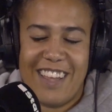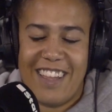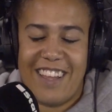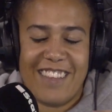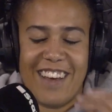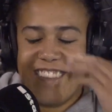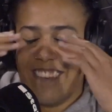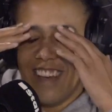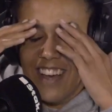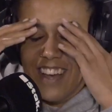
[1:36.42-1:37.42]

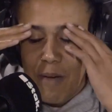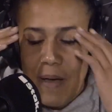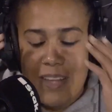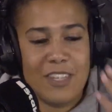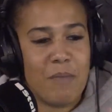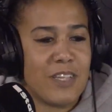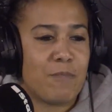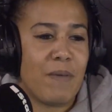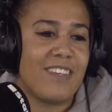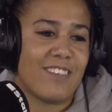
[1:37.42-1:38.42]
I'm actually a bit
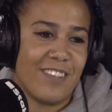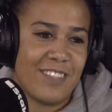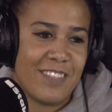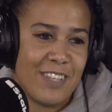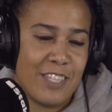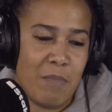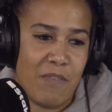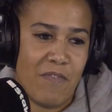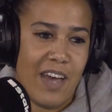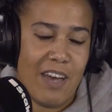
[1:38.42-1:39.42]
speechless, to be
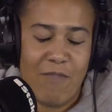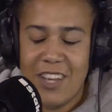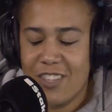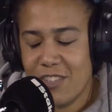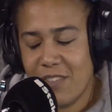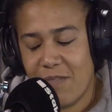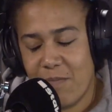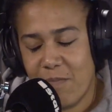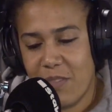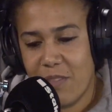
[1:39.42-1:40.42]
fair. Right, just
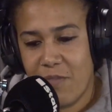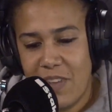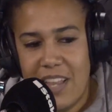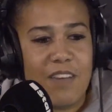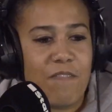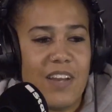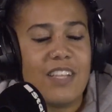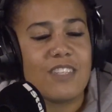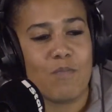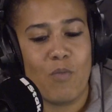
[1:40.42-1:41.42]
fill
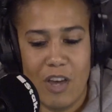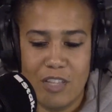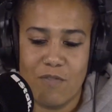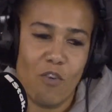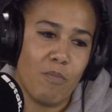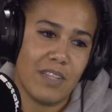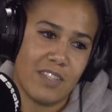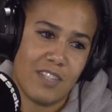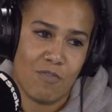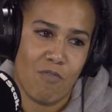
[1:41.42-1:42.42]
in some words for me to
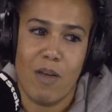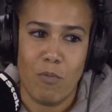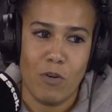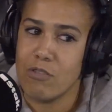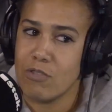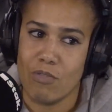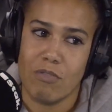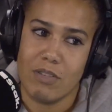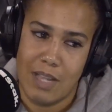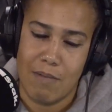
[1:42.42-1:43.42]
describe what you
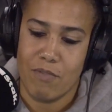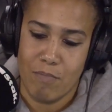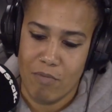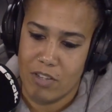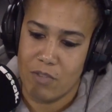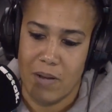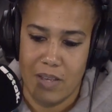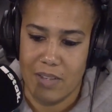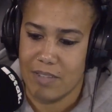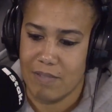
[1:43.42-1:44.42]
saw at Stamford Bridge, please.